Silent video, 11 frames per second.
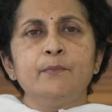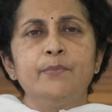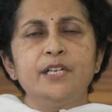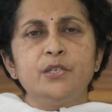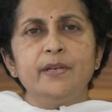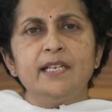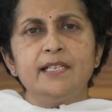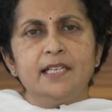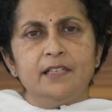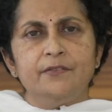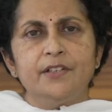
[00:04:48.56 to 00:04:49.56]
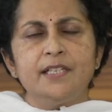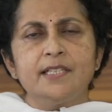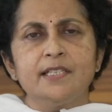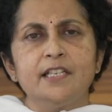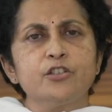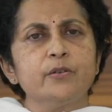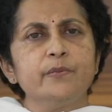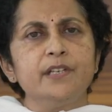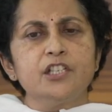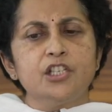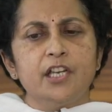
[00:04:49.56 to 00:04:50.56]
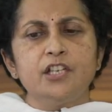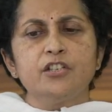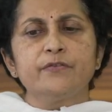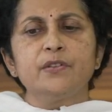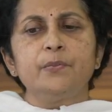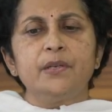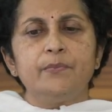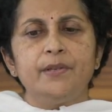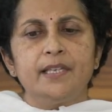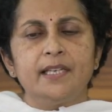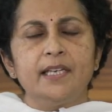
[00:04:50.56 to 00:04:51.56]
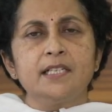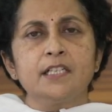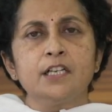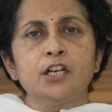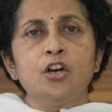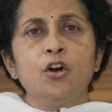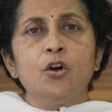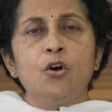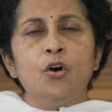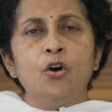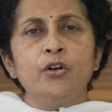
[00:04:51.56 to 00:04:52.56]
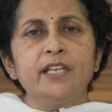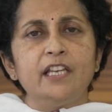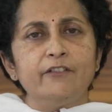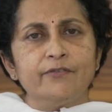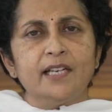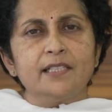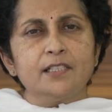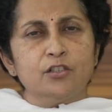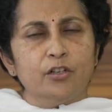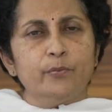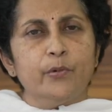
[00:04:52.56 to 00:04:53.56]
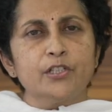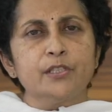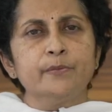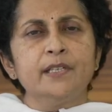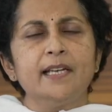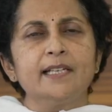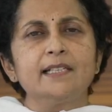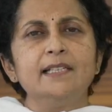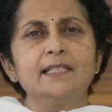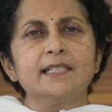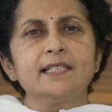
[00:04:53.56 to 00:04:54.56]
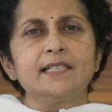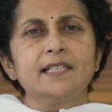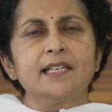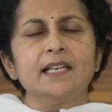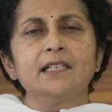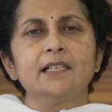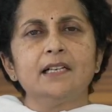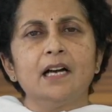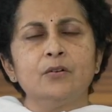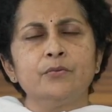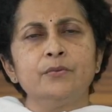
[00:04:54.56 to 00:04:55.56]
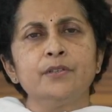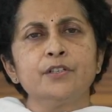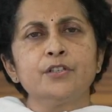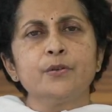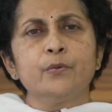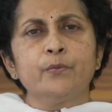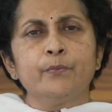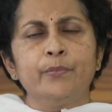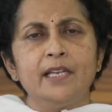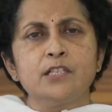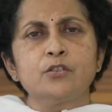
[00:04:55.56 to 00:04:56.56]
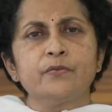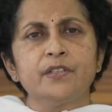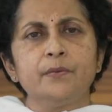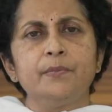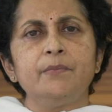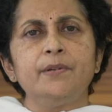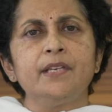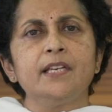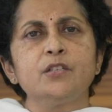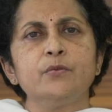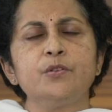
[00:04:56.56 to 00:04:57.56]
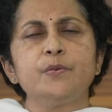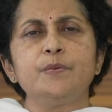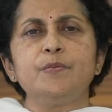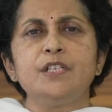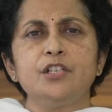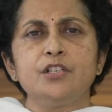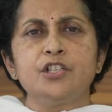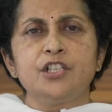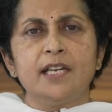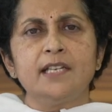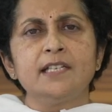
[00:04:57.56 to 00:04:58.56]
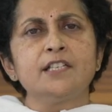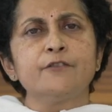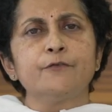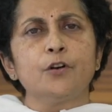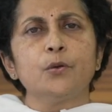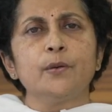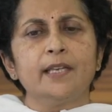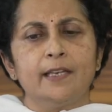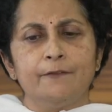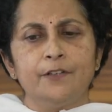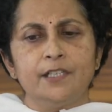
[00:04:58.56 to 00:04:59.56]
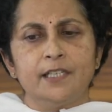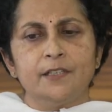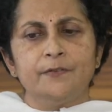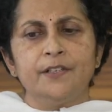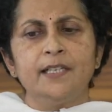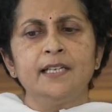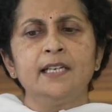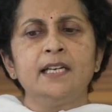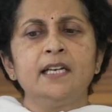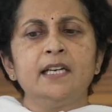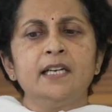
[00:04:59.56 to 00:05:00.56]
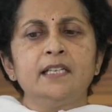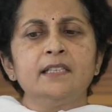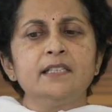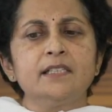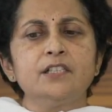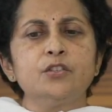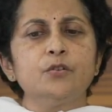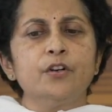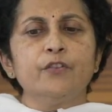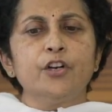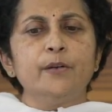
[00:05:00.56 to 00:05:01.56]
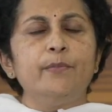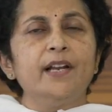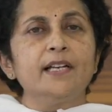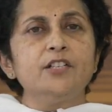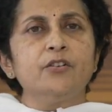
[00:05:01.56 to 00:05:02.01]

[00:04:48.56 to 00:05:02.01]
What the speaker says: Between deliveries, there should be a change of the PPE kit, or if that is not possible, at least a sterile gown placed over the PPE kit, which would be changed following every delivery. This is to avoid blood